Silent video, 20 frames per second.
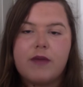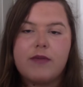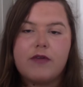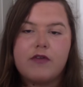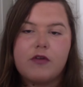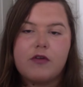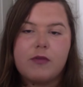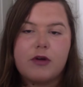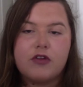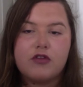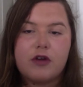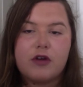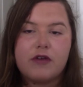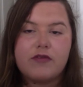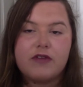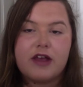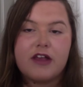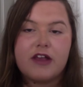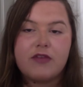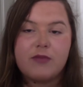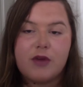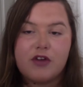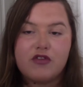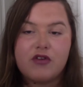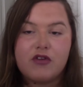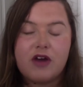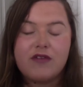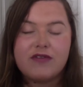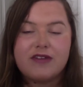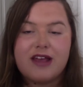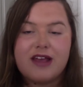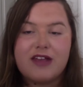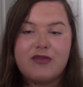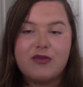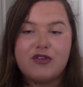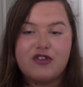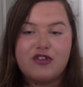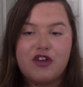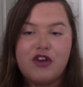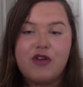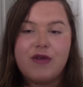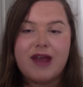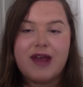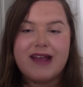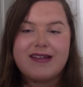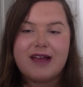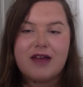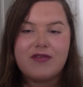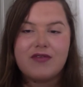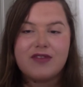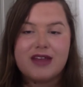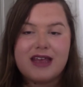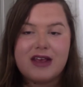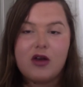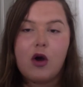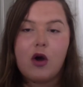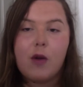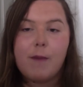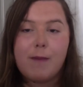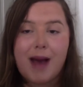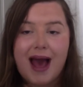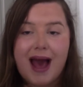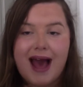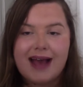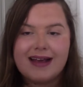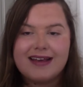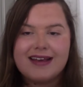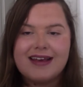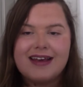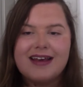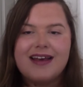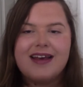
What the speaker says: before my driving test. My driving test was 2 days after he got back.